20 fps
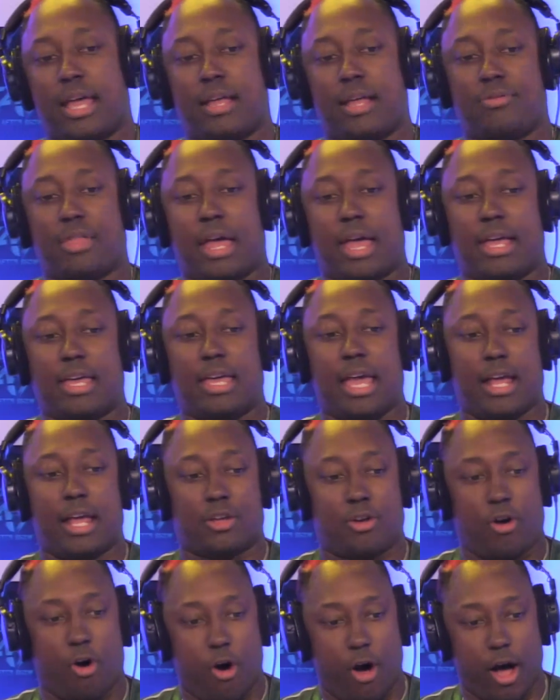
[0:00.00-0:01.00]

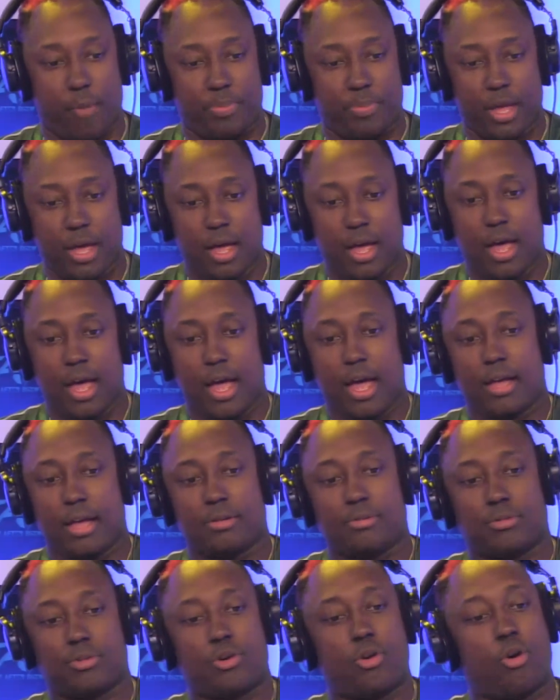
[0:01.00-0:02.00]
get caught.
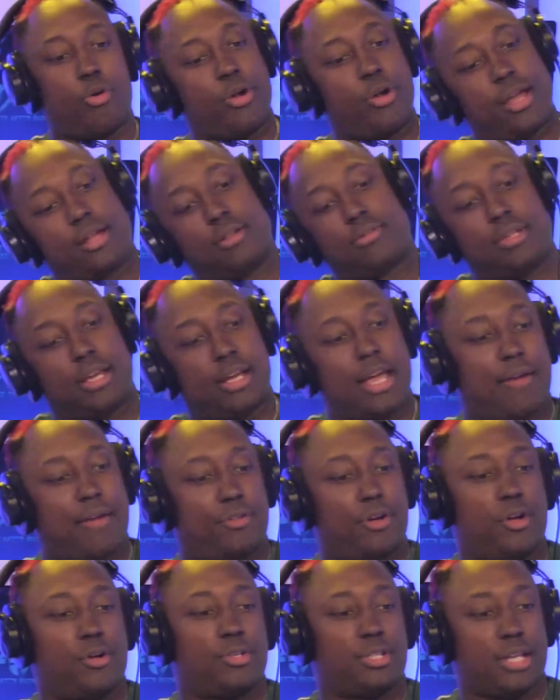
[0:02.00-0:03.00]
Corey and Dick have
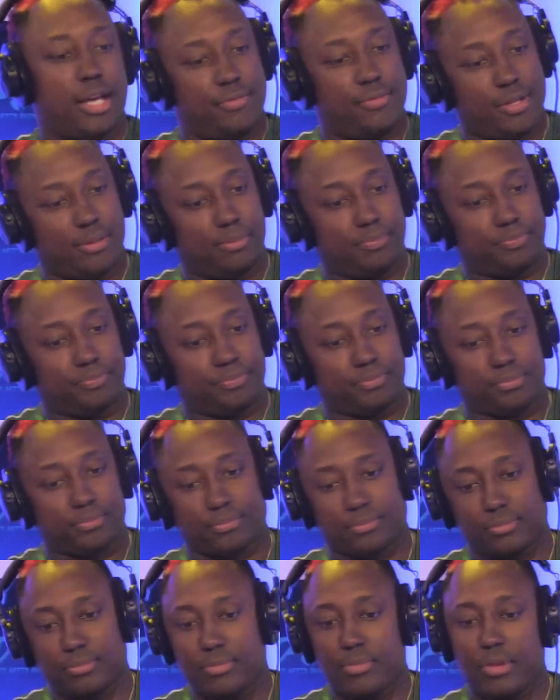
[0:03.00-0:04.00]
to go save them.
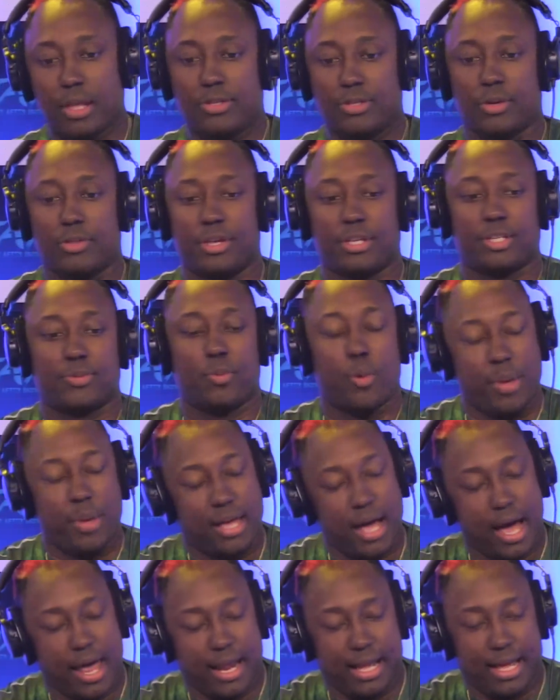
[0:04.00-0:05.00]
So this is when we
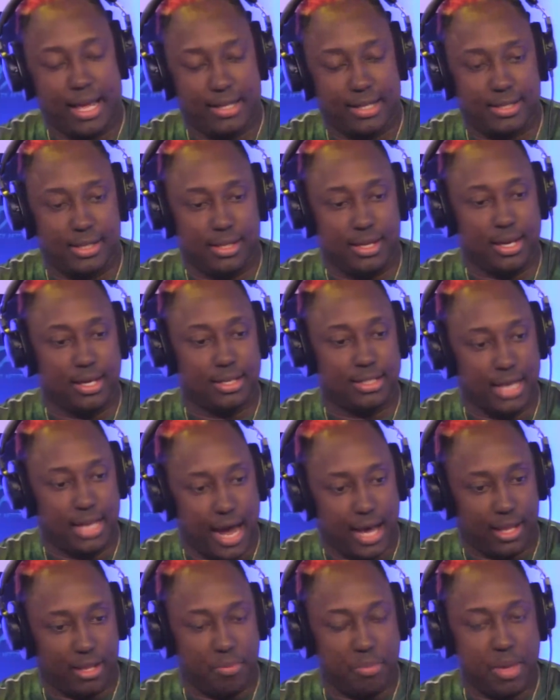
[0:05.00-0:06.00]
kind of get to the
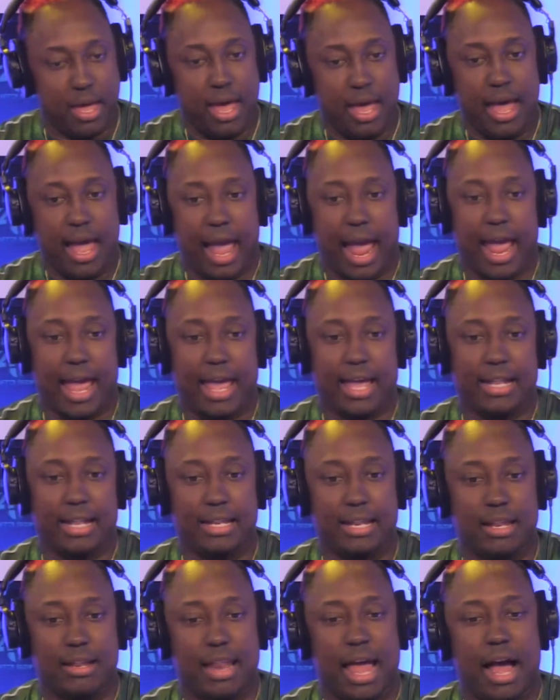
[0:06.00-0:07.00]
asylum,
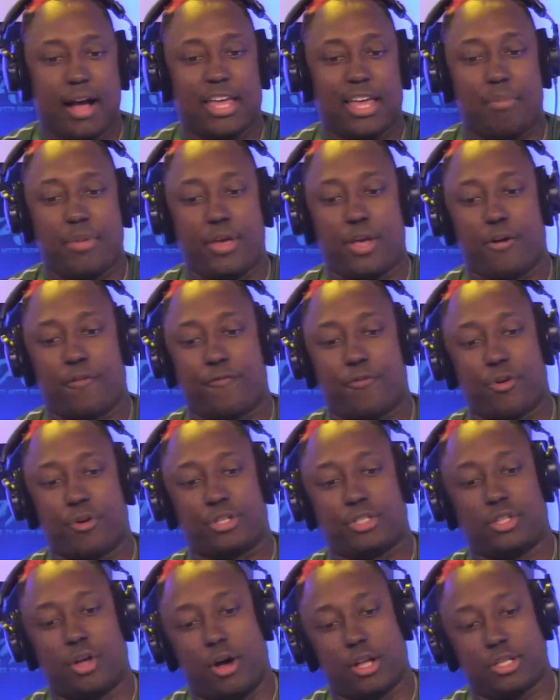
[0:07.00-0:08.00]
and now give me your
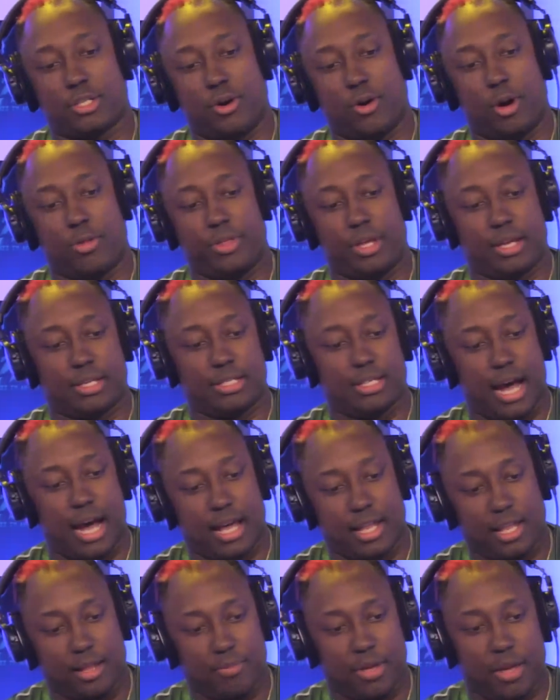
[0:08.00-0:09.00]
first thoughts on the
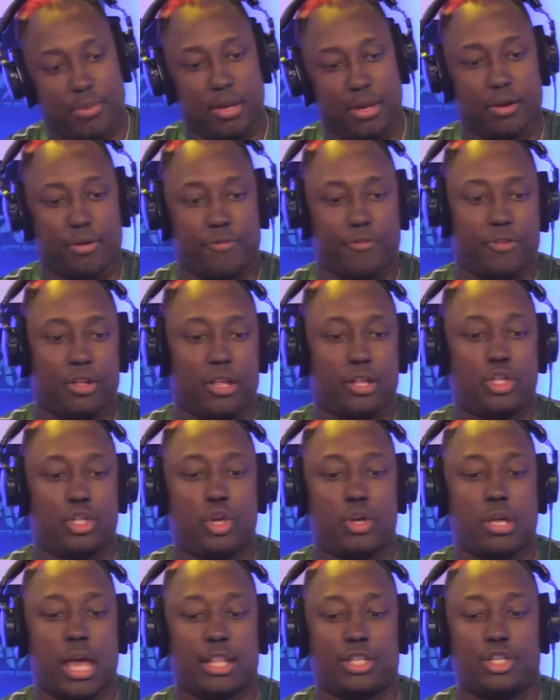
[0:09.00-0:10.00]
asylum. Give me your
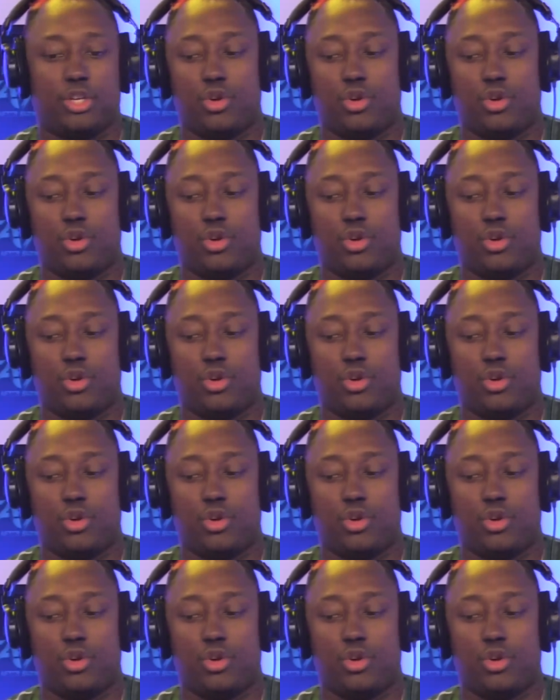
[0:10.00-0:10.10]
did